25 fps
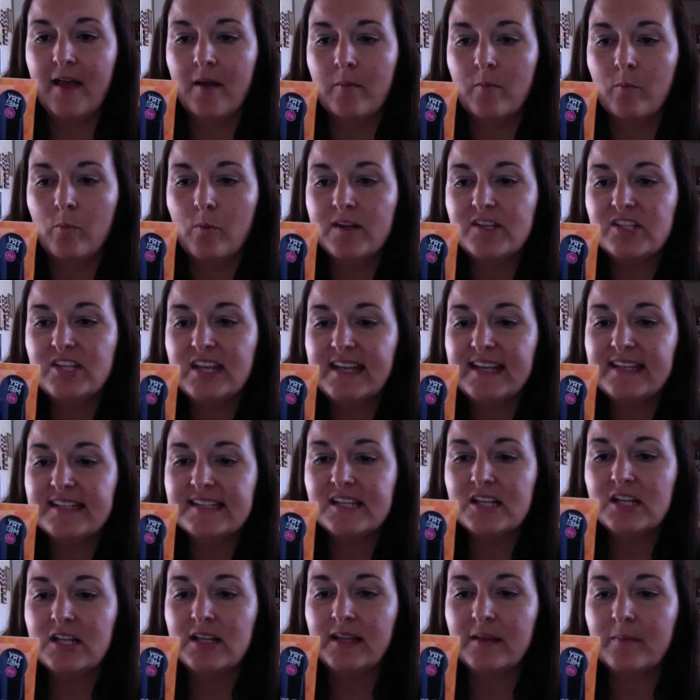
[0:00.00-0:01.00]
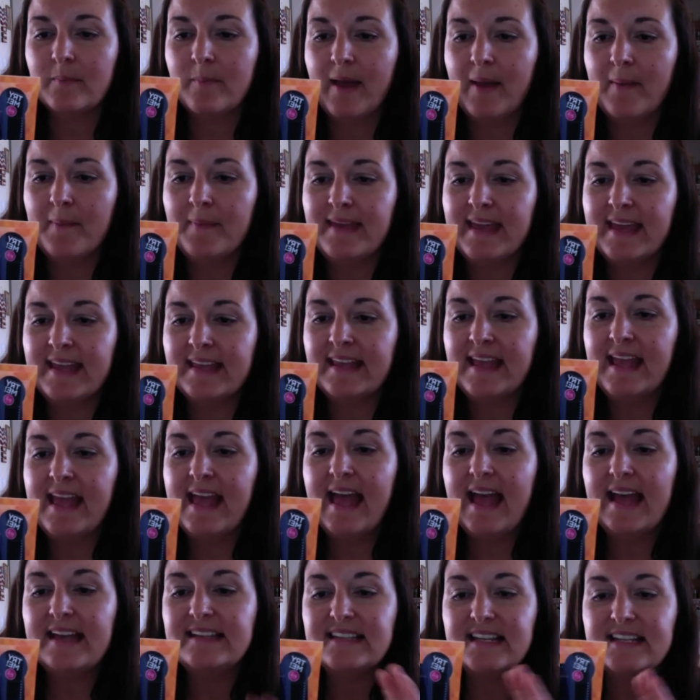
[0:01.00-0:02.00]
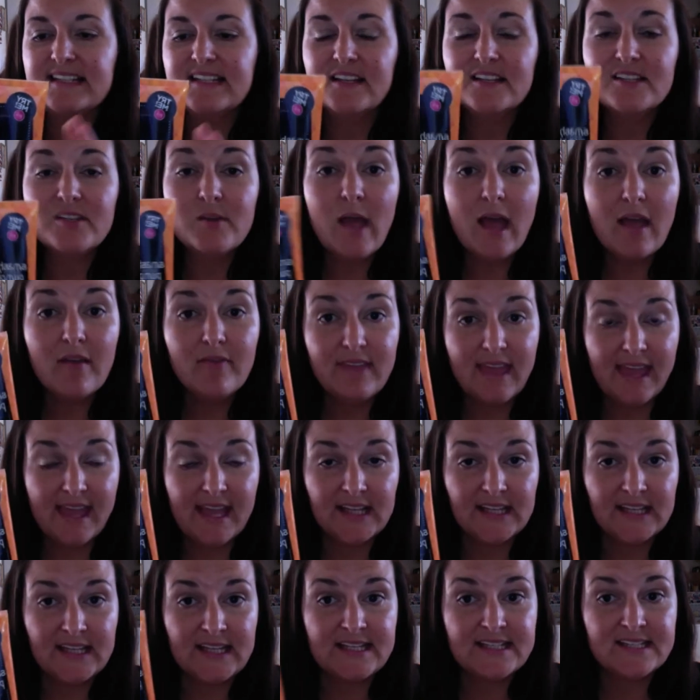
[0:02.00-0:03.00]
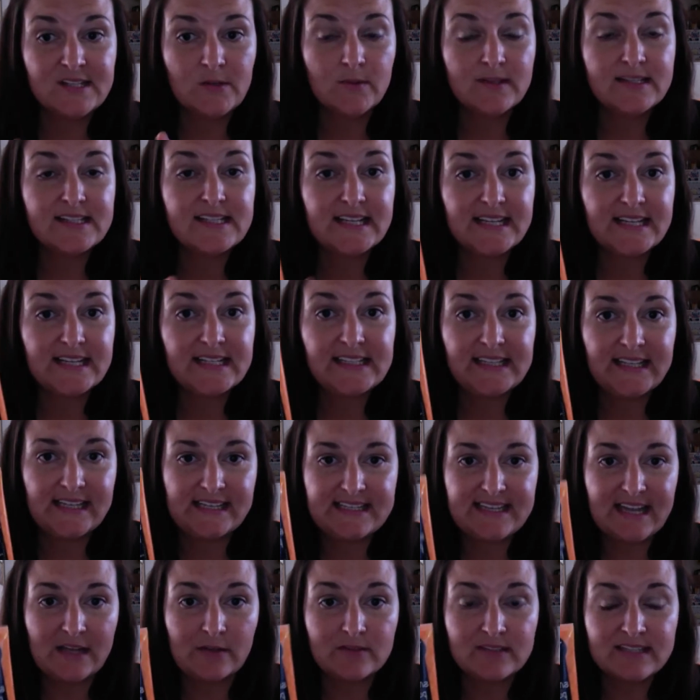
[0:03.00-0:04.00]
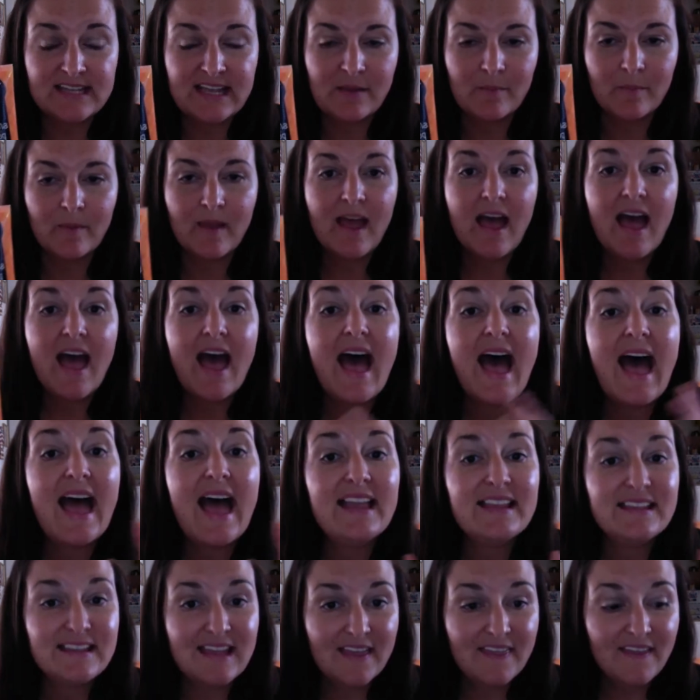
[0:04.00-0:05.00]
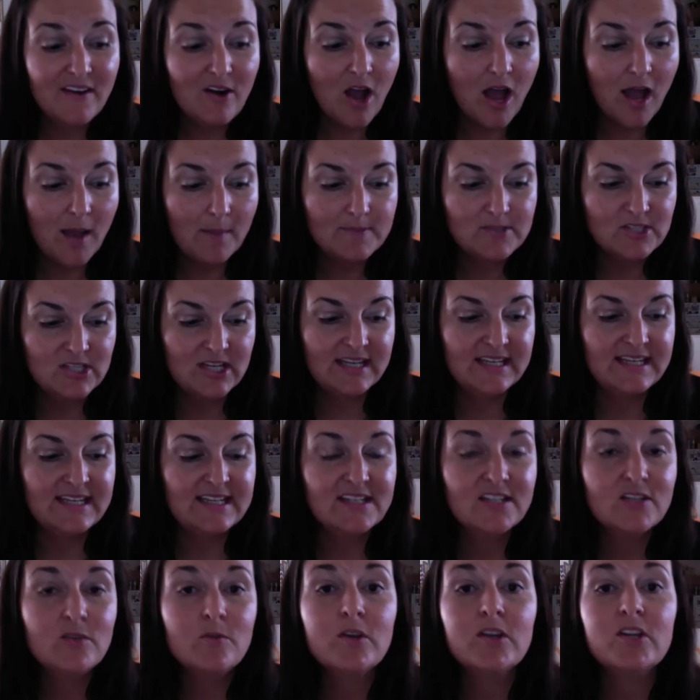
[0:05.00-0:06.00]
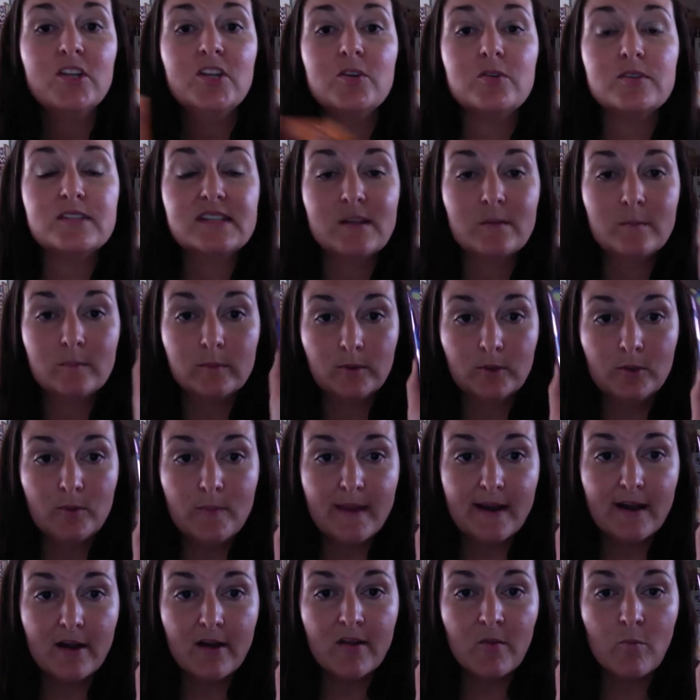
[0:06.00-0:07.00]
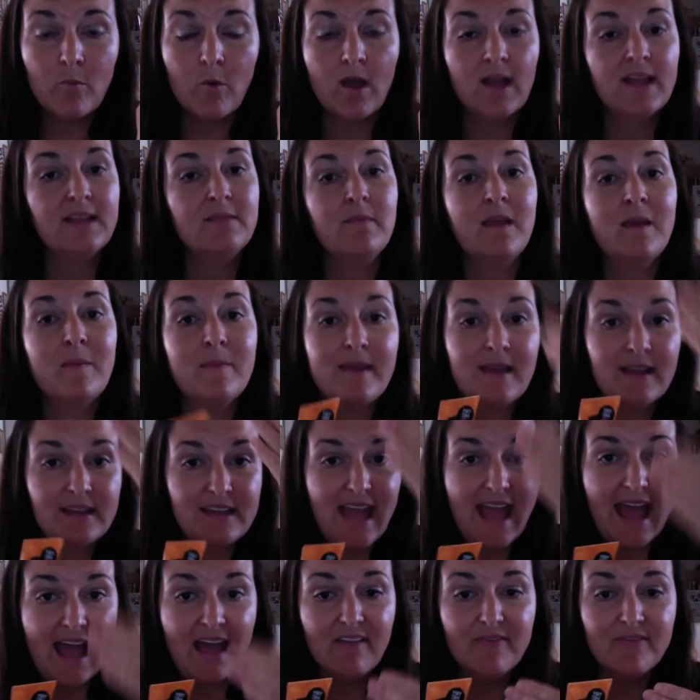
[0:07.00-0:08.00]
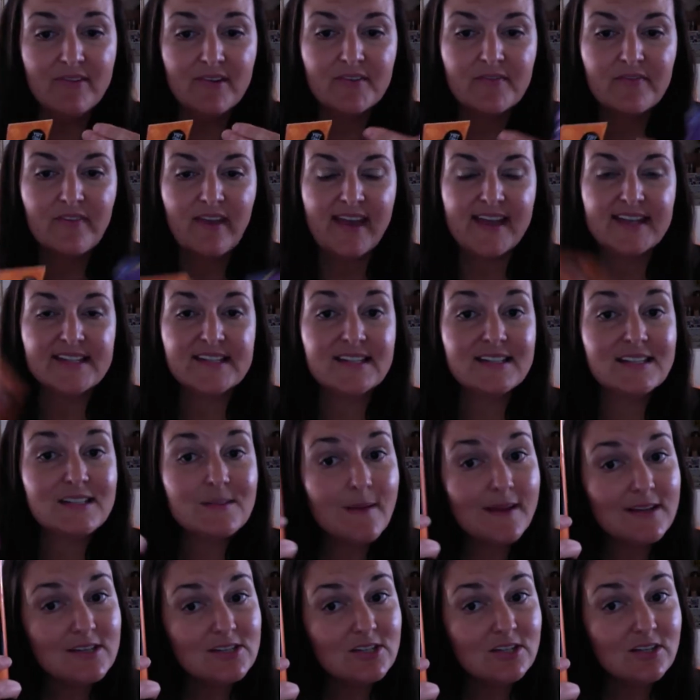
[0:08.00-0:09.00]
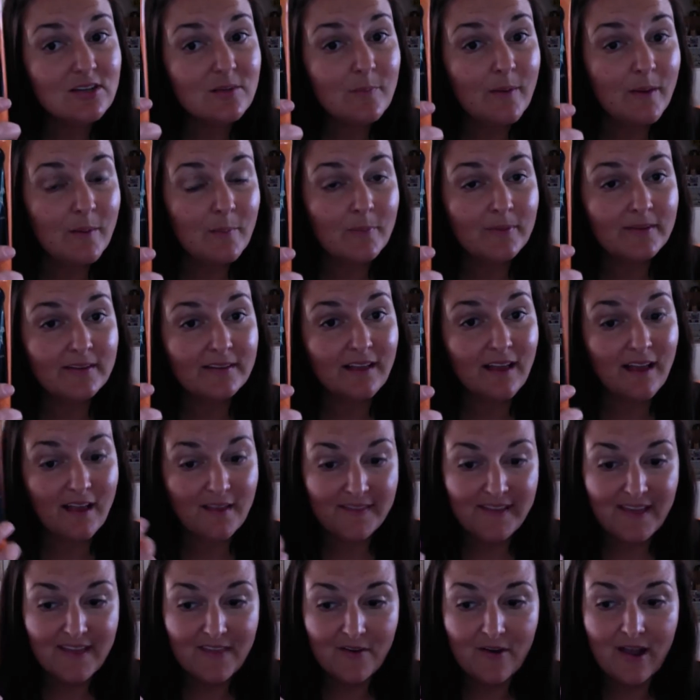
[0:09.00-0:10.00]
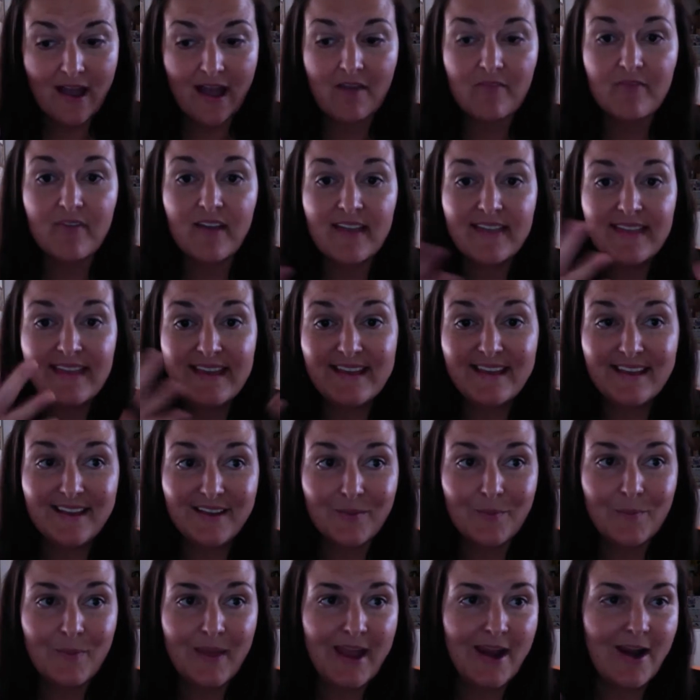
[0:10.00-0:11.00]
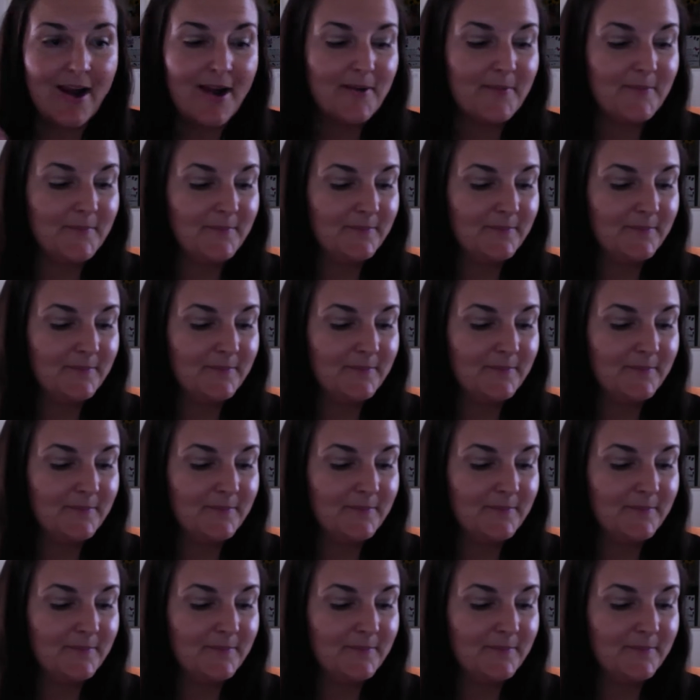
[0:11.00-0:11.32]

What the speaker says: witch hazel and pumpkin. It does also have kaolin, so it's going to clean down deep. Another option is you could use the blueberry one maybe on half your face and Smashing Good Pumpkin on the other half, and they can compare.